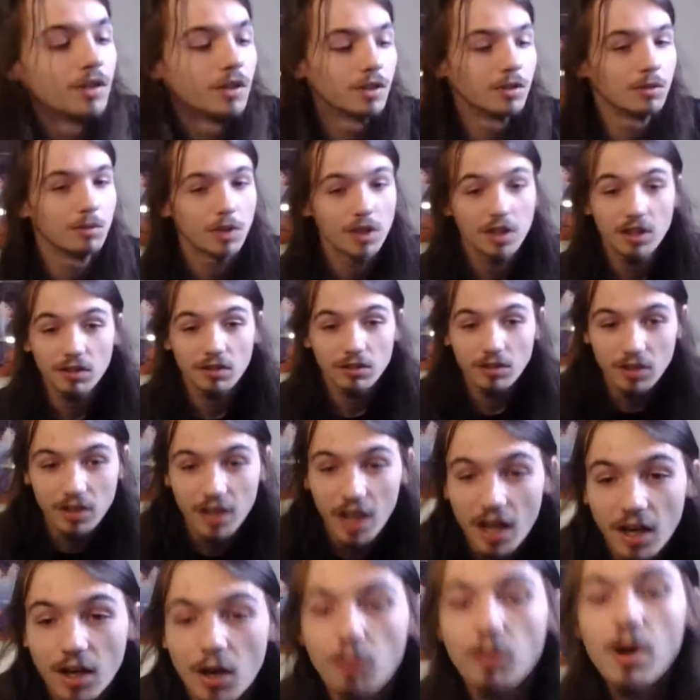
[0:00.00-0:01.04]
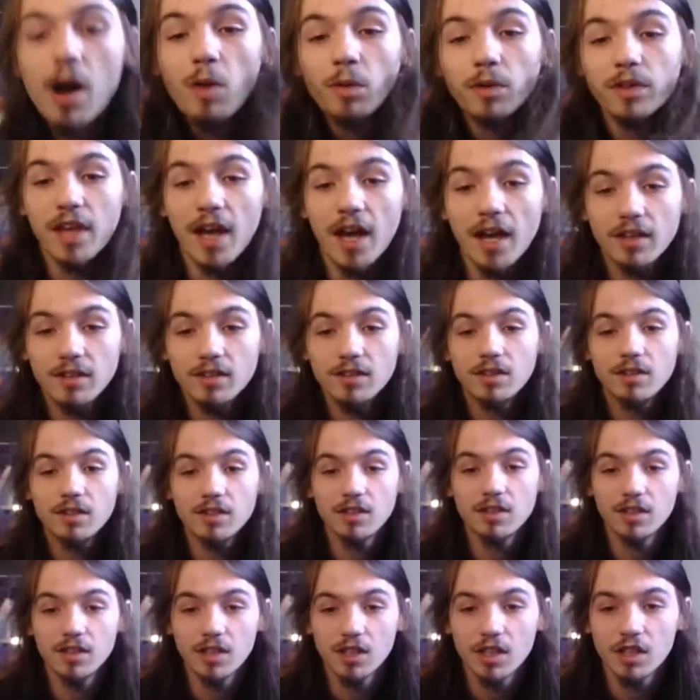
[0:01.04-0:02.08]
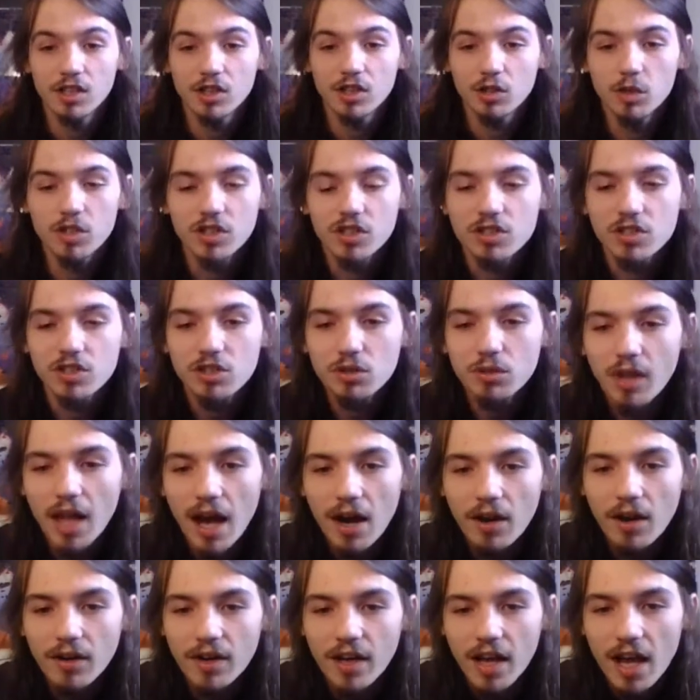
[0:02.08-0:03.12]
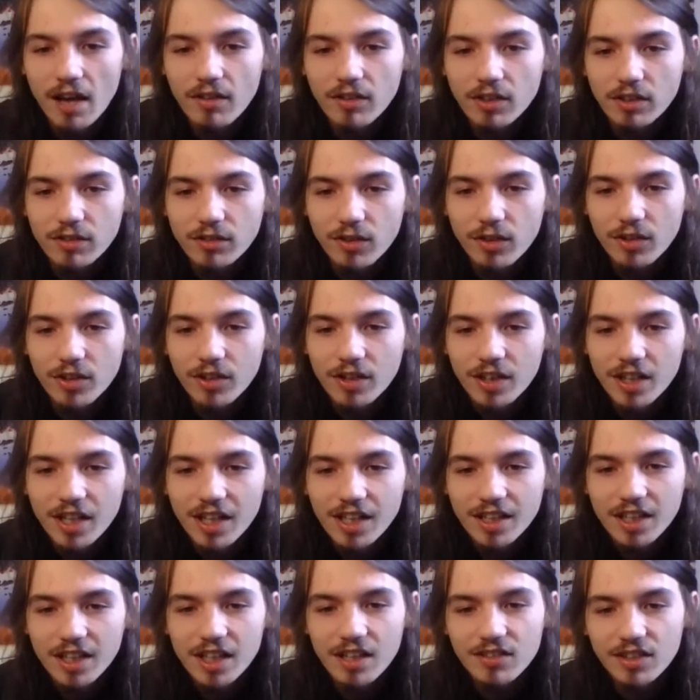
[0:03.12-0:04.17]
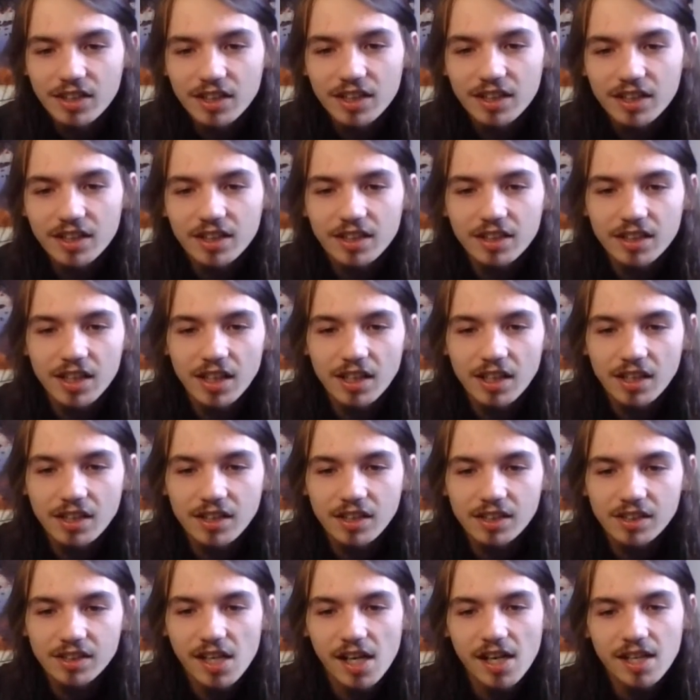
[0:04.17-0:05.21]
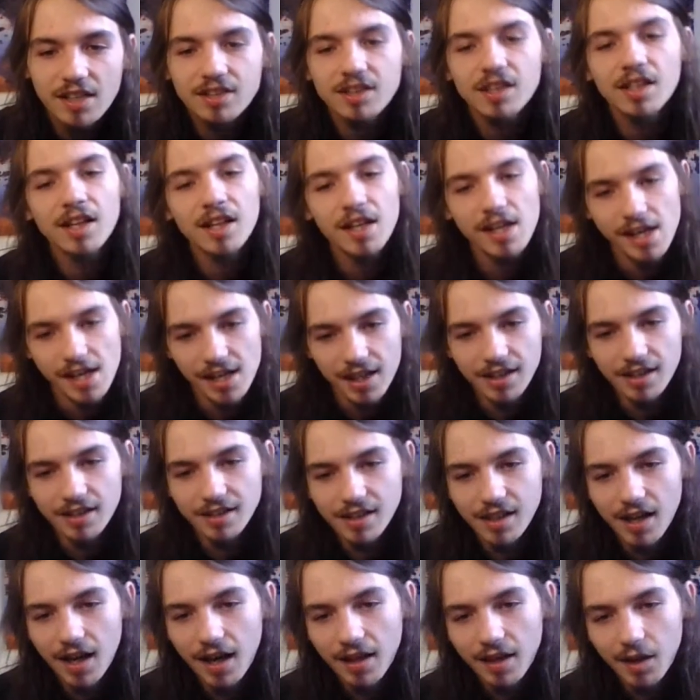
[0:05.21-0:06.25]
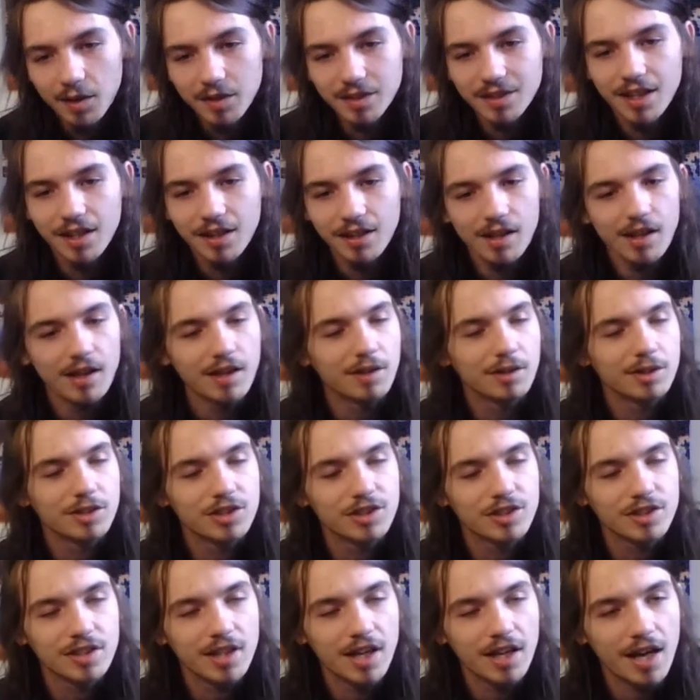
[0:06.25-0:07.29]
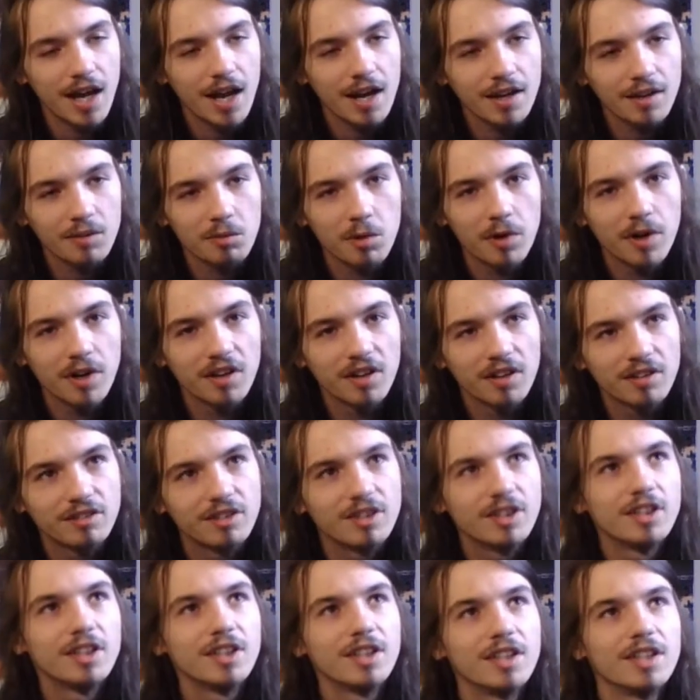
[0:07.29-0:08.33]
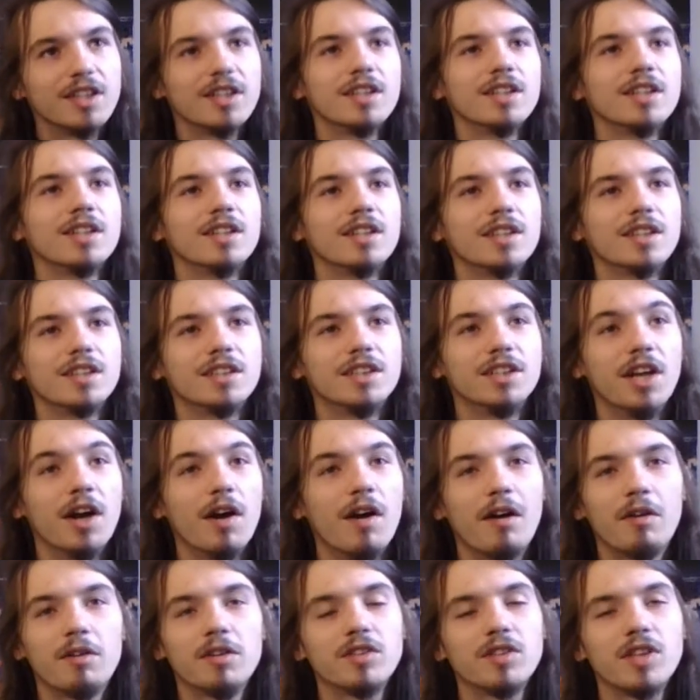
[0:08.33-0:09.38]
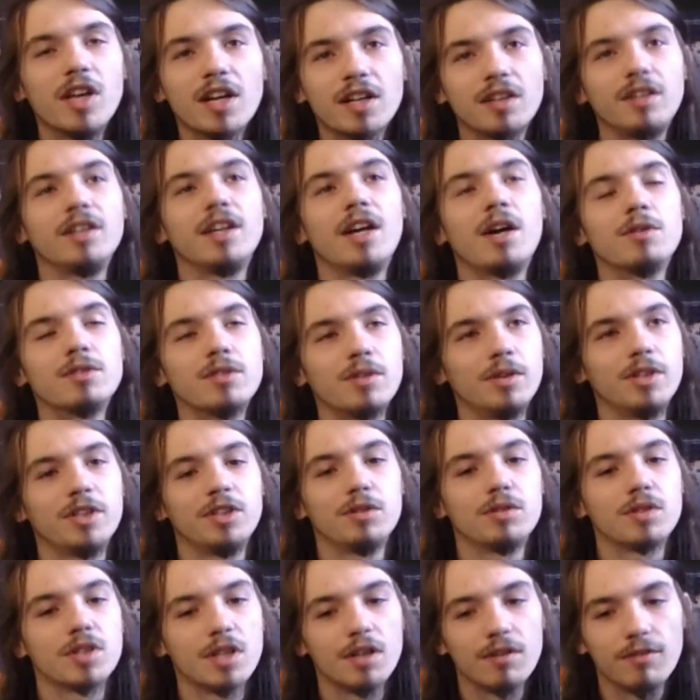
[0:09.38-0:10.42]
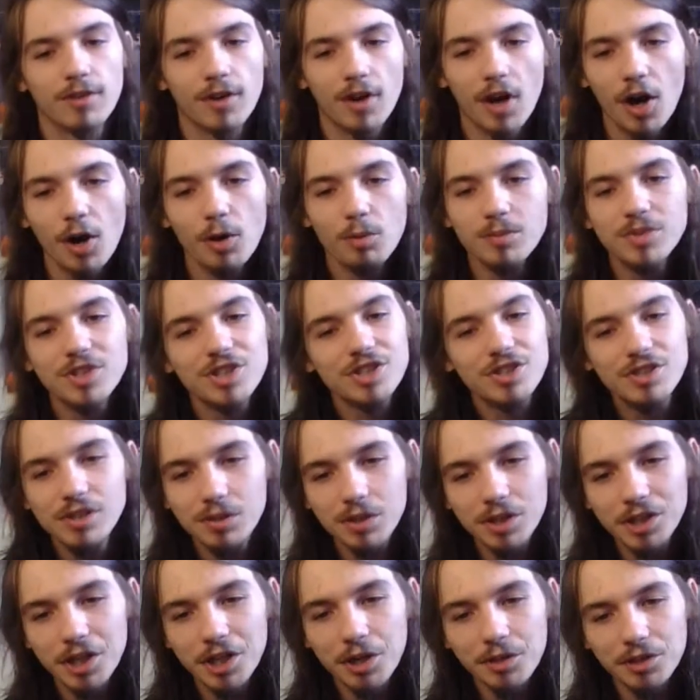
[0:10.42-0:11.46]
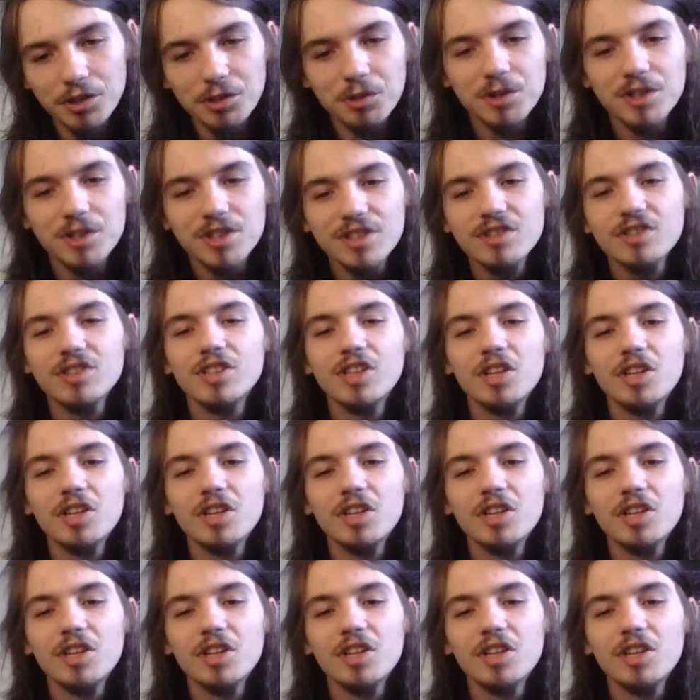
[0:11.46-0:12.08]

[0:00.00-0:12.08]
Well, can't go wrong with that. Twins are too loud and heavy for gigging these days. Yeah, that was the thing. It was just like I didn't want to, you know. Luckily, I was only using it for home studio use.